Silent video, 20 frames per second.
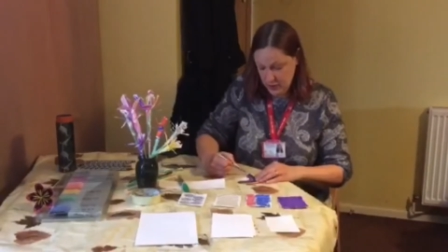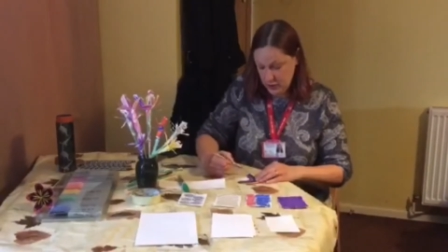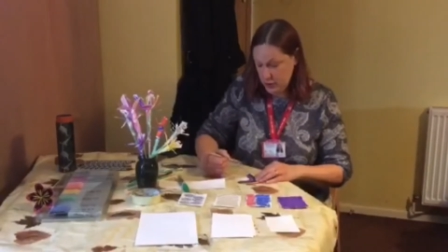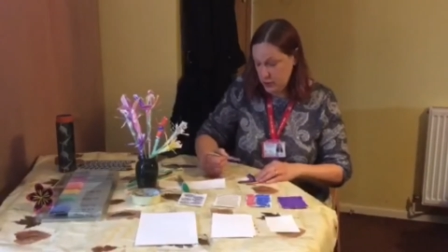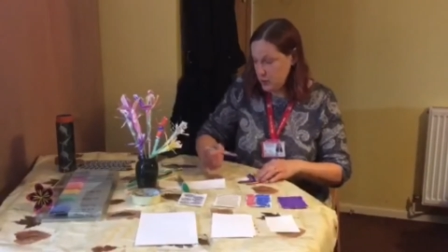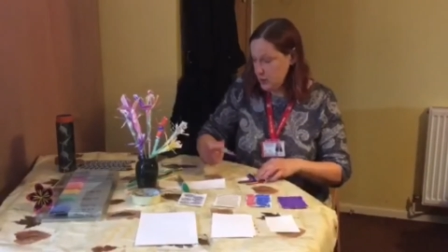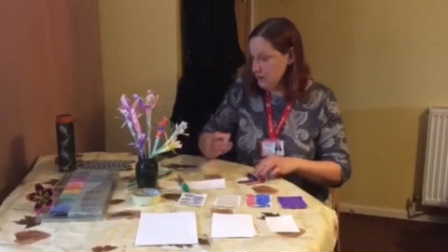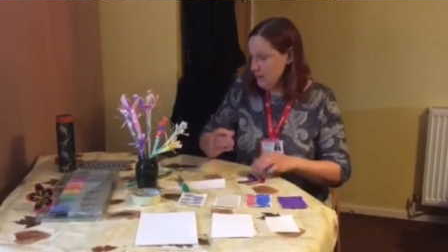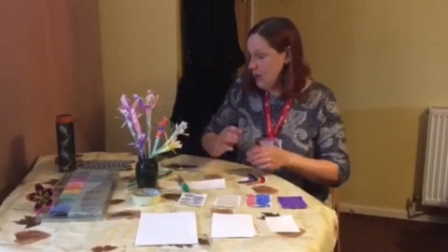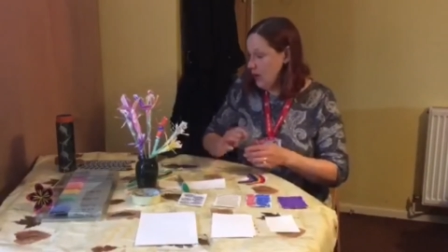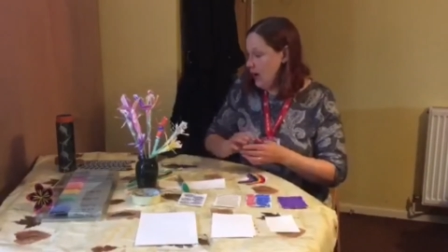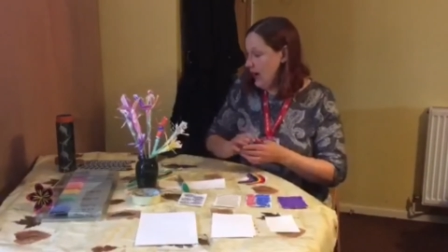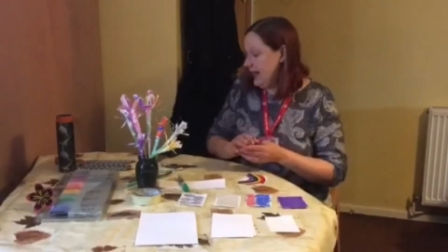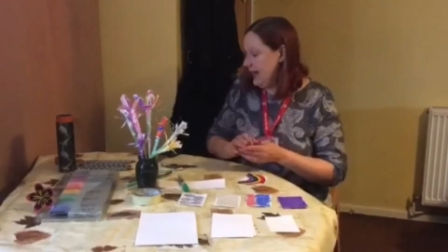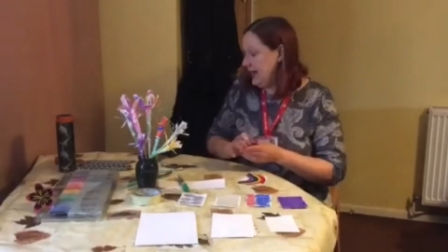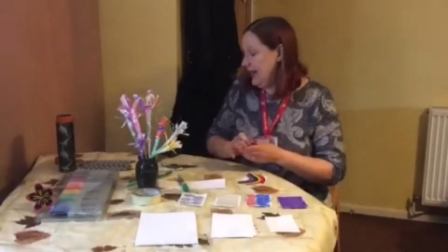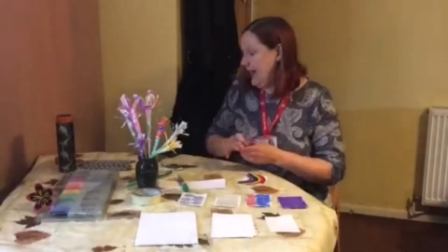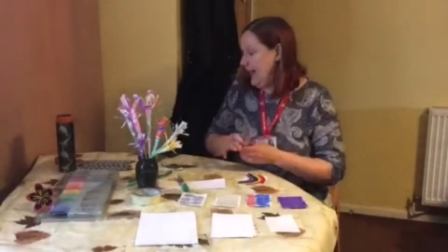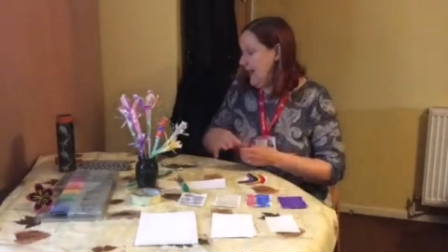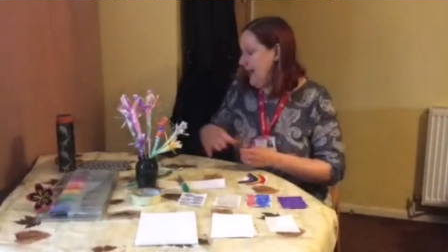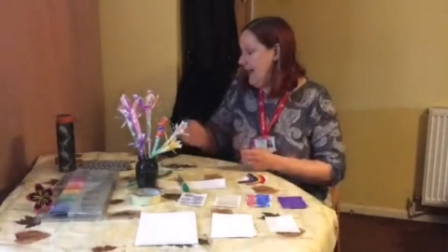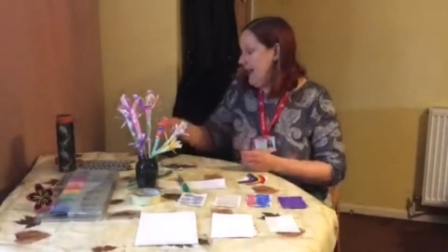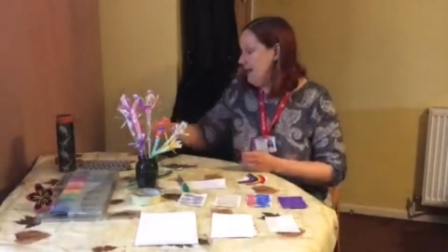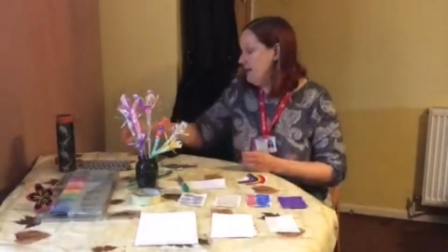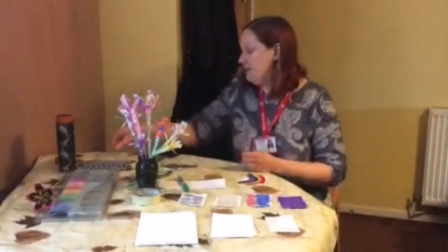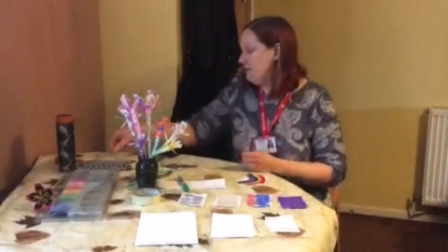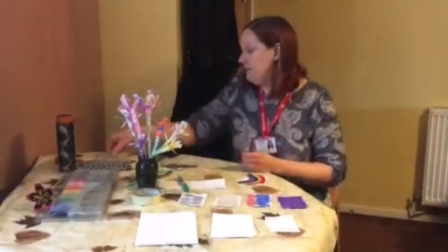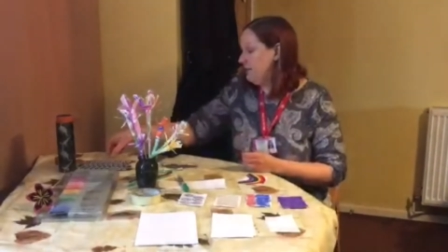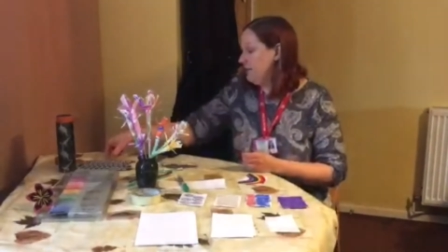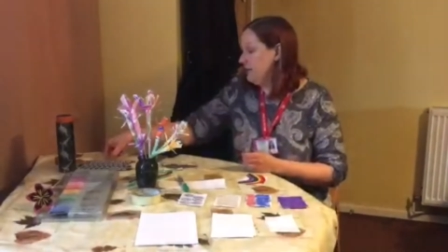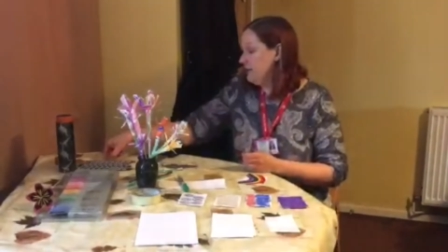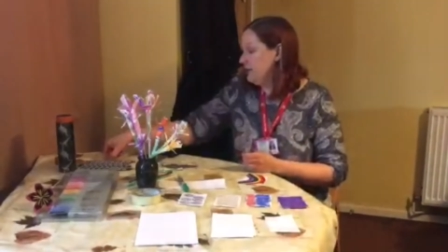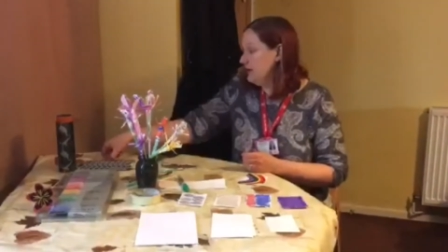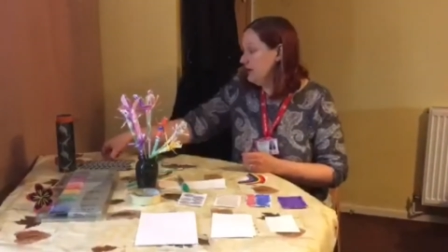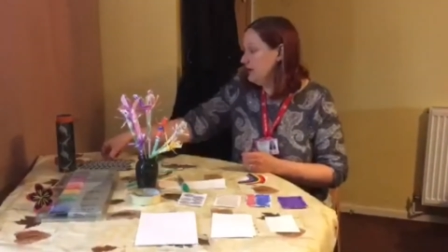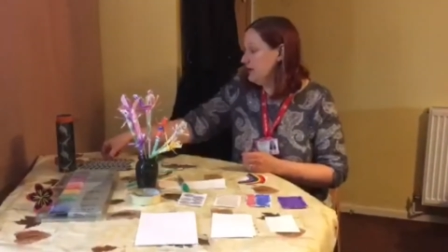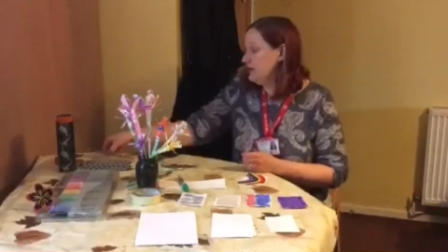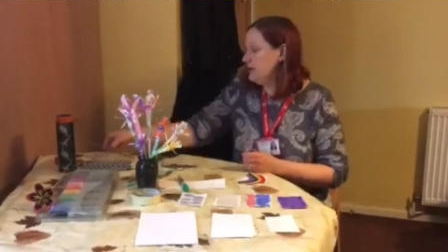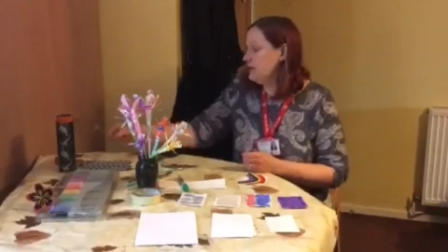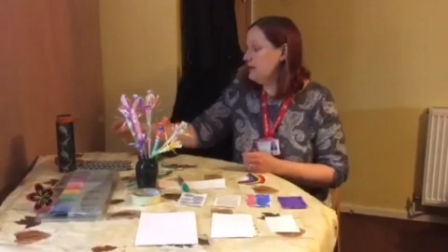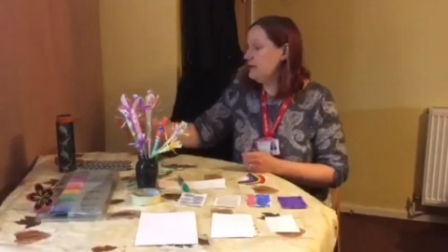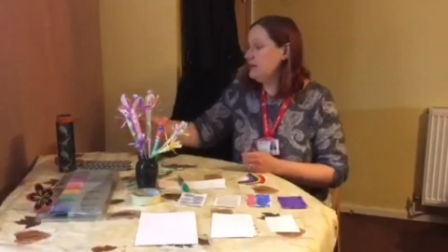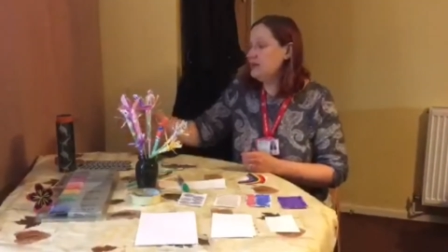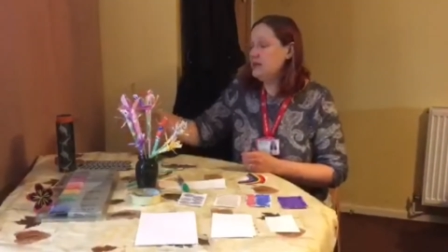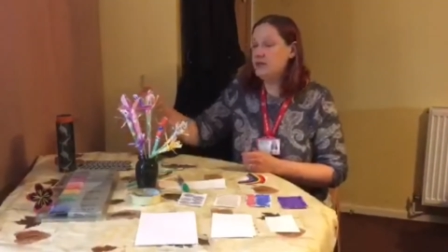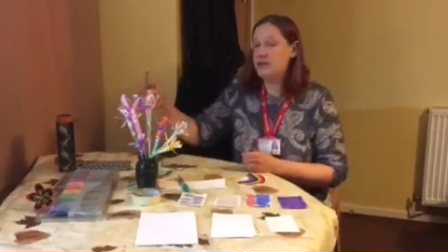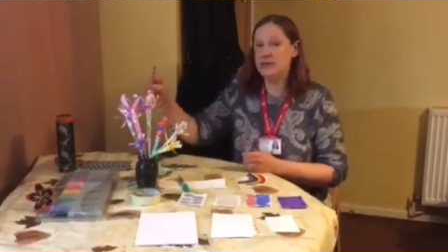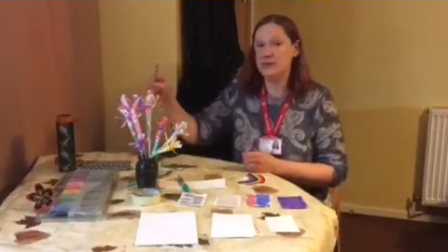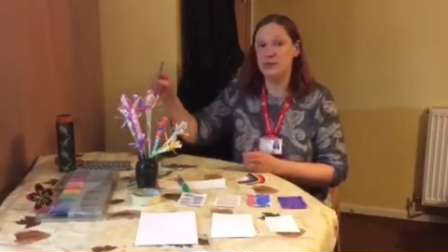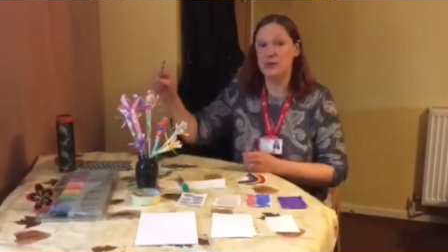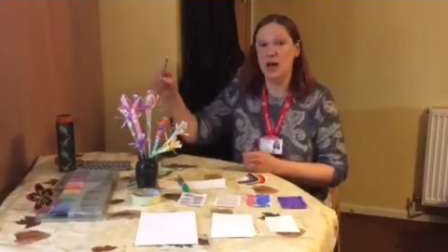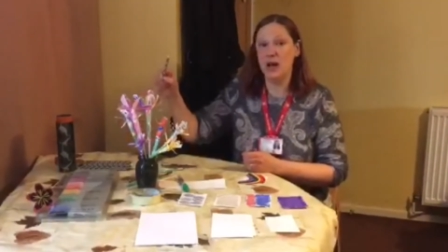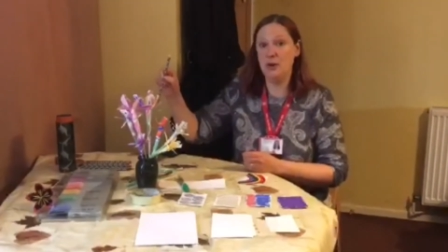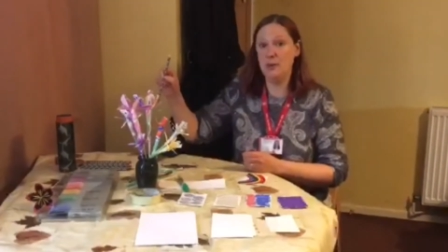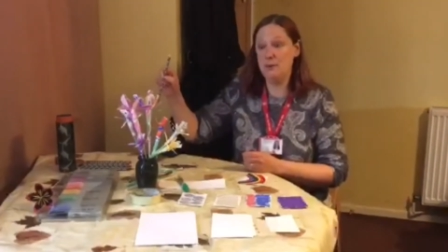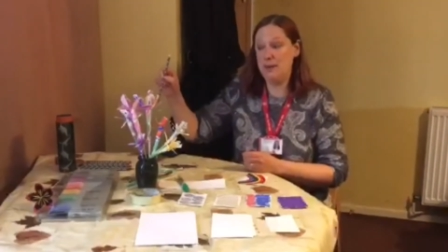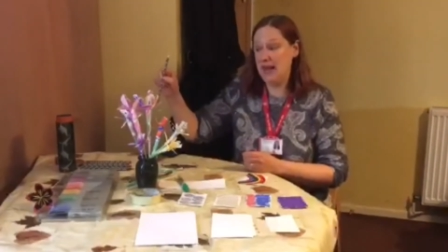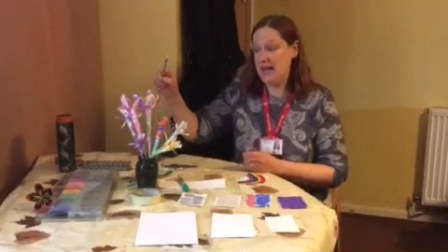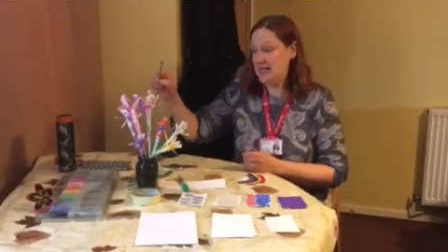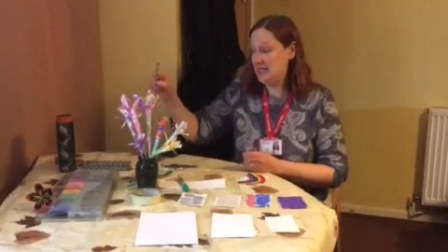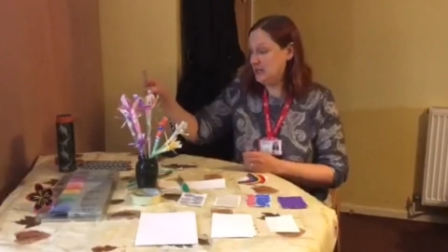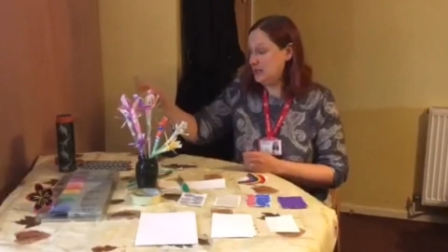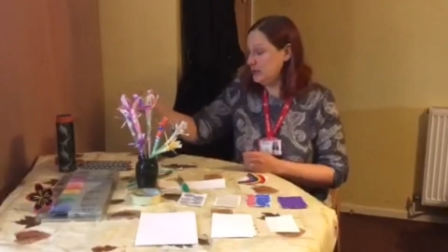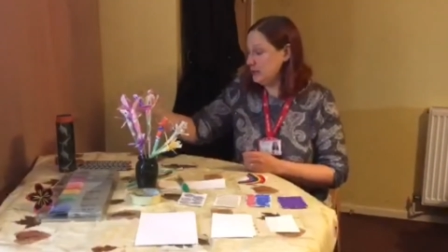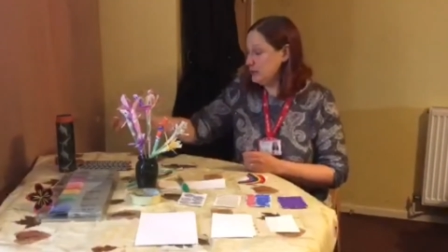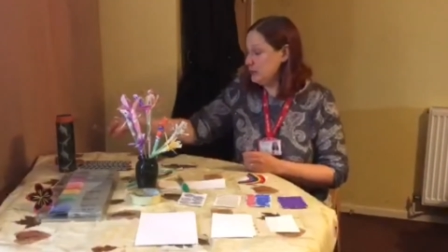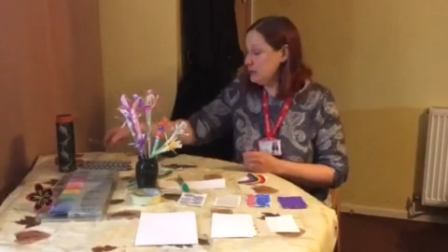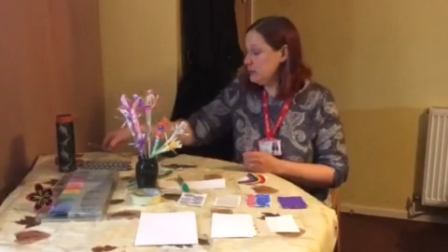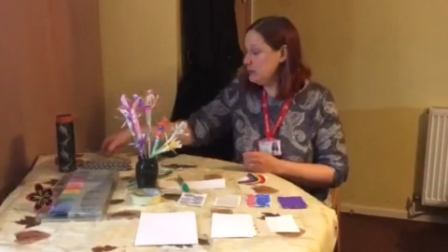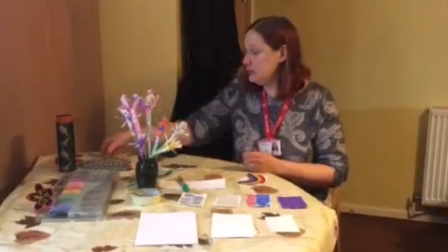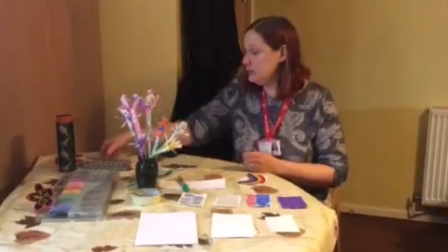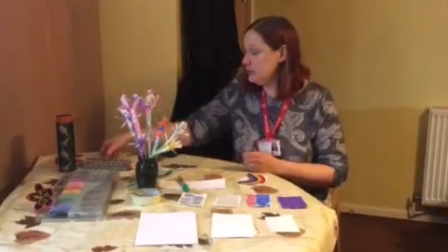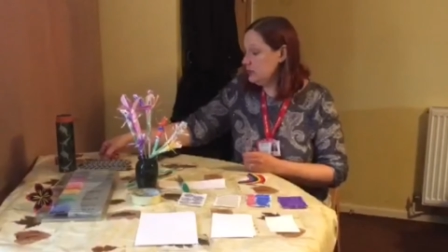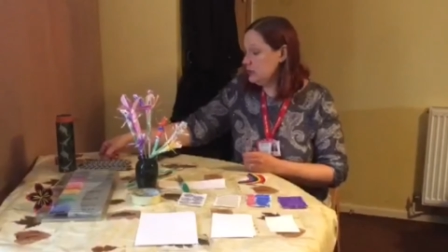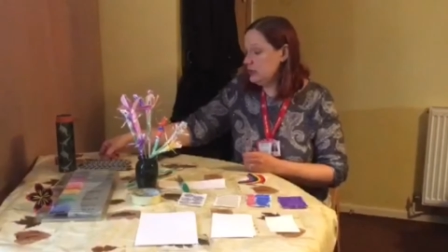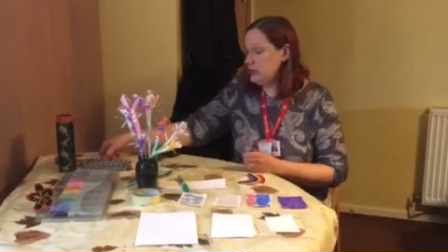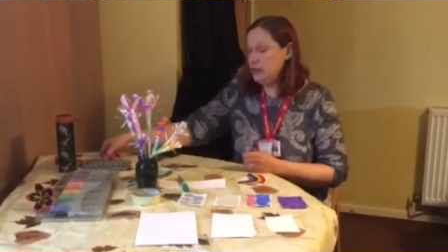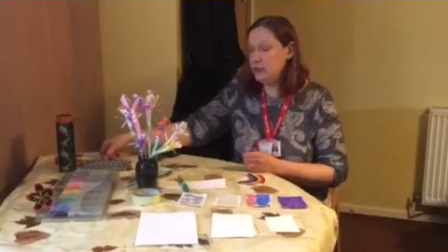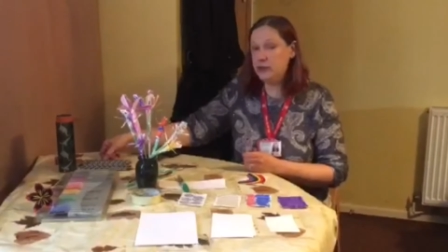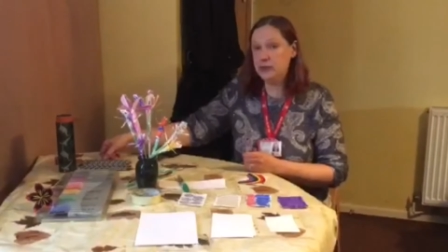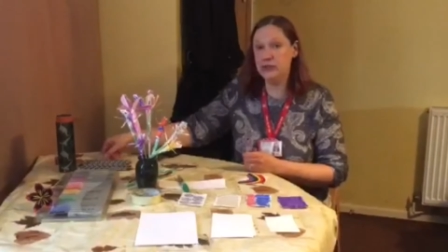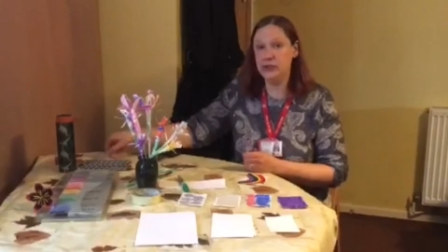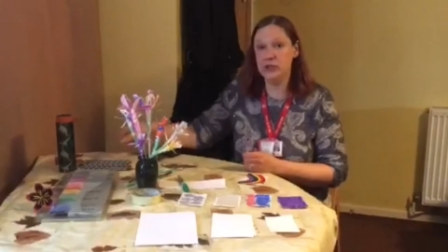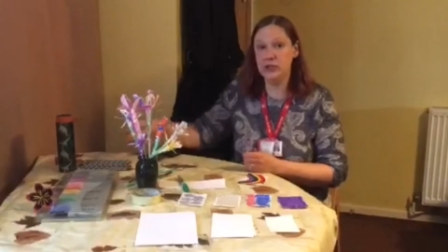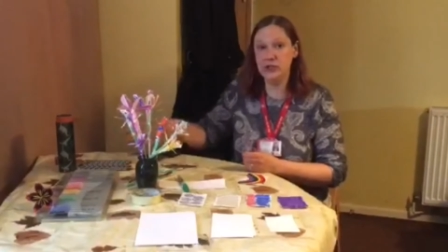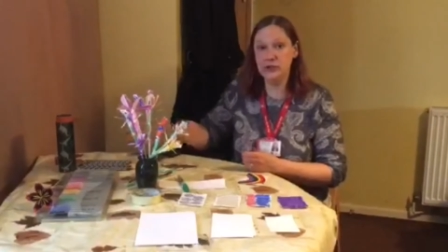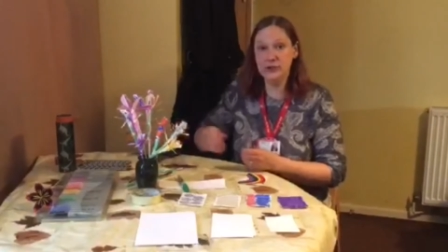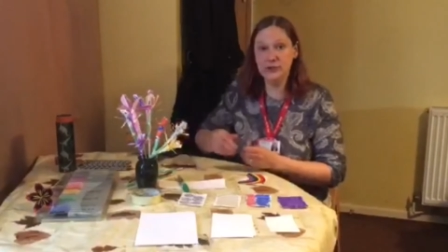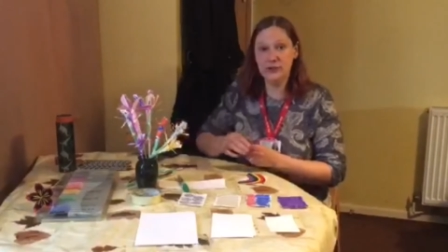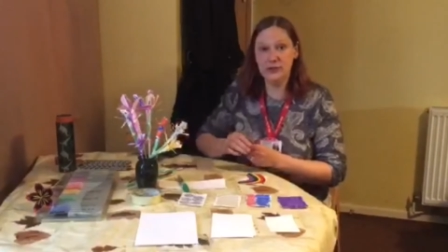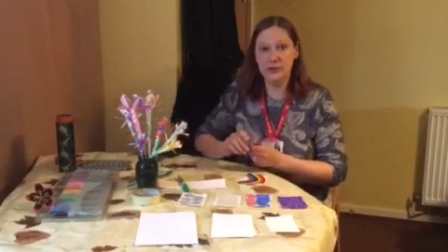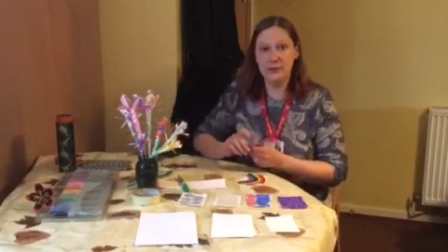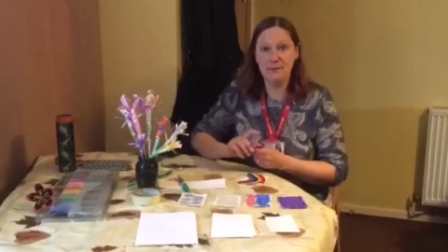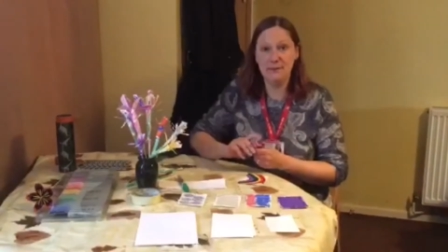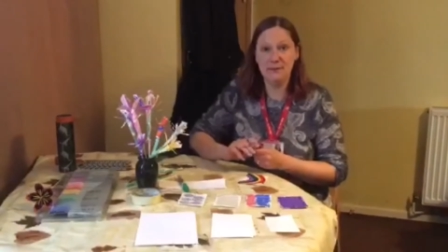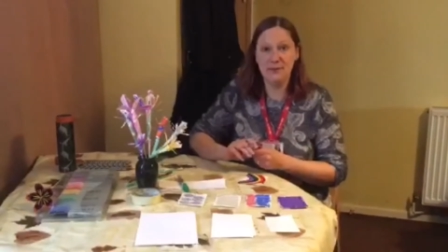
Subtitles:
You might have some coloured pencils that you could use.